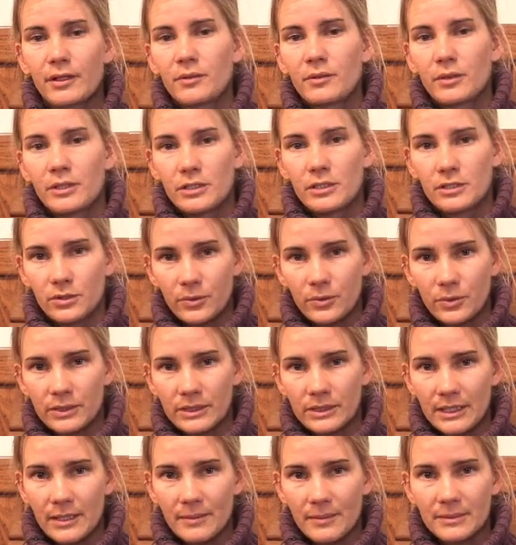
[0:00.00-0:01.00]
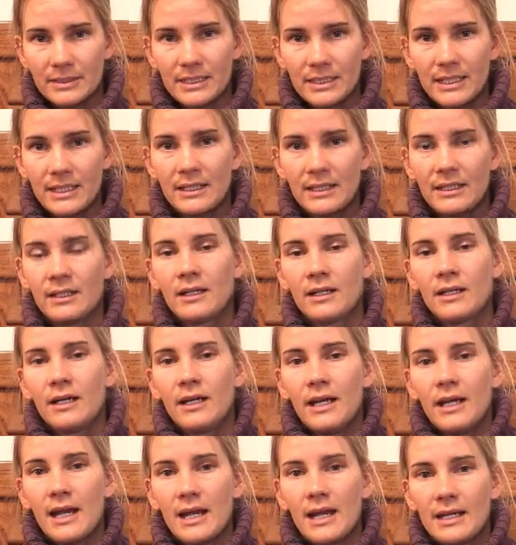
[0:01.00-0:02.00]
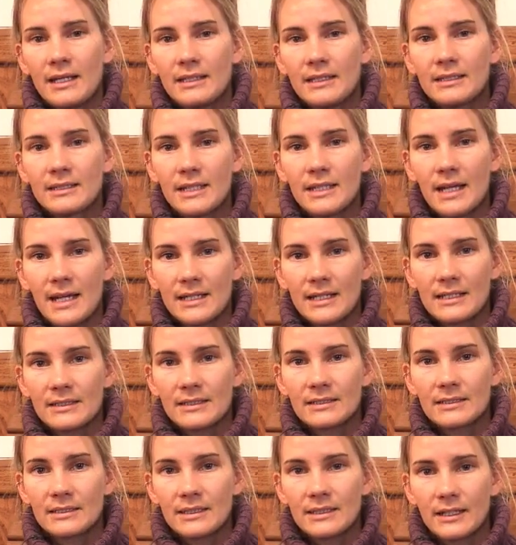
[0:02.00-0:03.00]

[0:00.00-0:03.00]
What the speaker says: which is a horse comes in, and as